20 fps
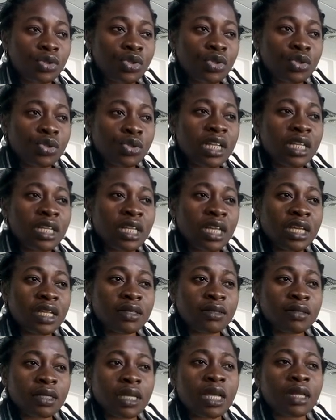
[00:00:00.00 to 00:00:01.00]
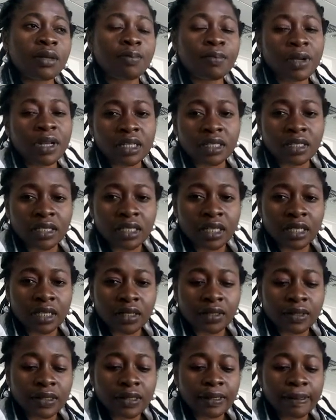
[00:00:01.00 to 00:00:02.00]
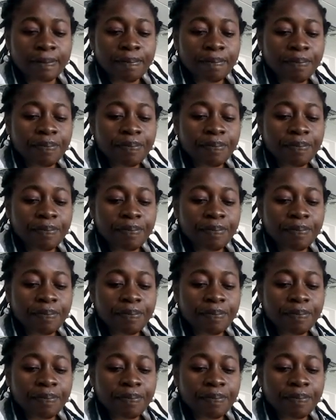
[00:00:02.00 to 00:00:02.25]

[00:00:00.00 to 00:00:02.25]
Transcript: Jordanians, and Palestinians.